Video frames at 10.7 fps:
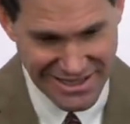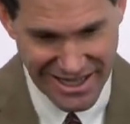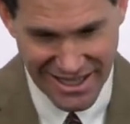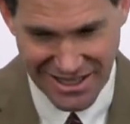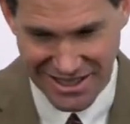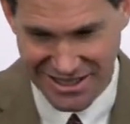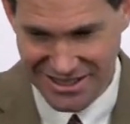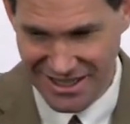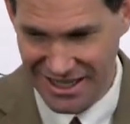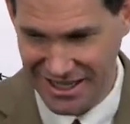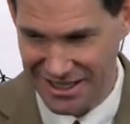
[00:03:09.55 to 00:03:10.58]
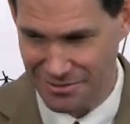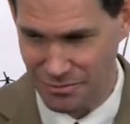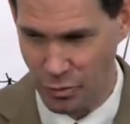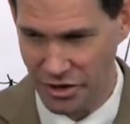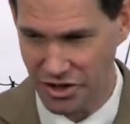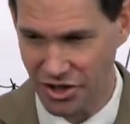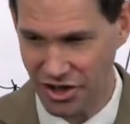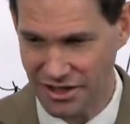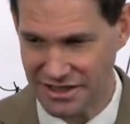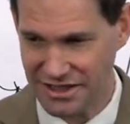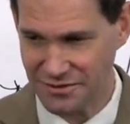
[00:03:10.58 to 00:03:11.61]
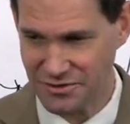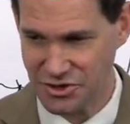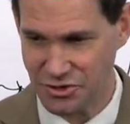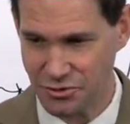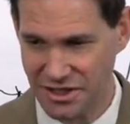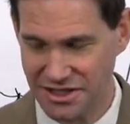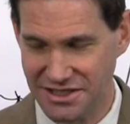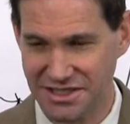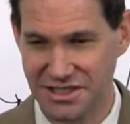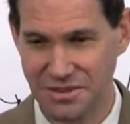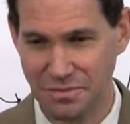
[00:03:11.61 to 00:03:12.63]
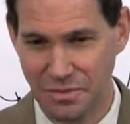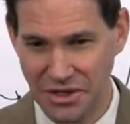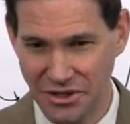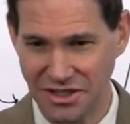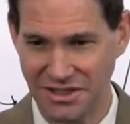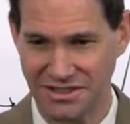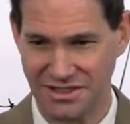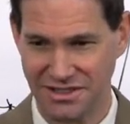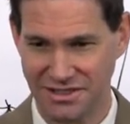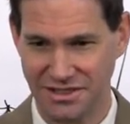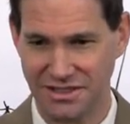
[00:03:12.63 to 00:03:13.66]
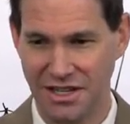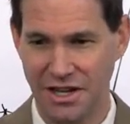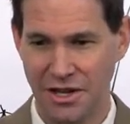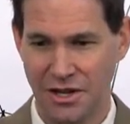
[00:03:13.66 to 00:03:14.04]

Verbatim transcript: take time where God gives you experiences